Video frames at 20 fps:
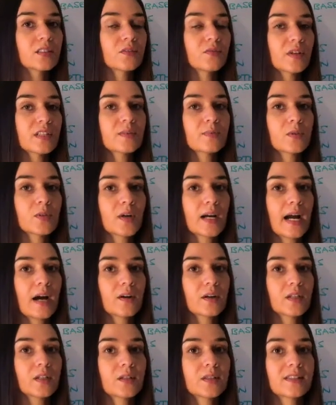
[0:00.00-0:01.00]
of respiratory
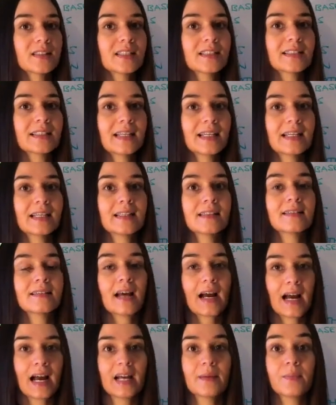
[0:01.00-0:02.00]
alkalosis is
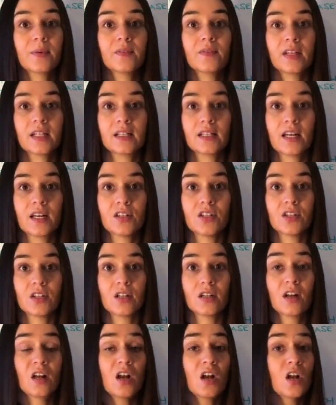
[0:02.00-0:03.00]

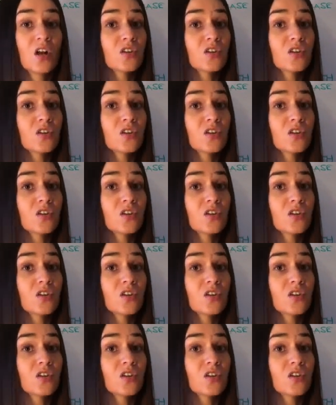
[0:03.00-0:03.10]
hyperventilation.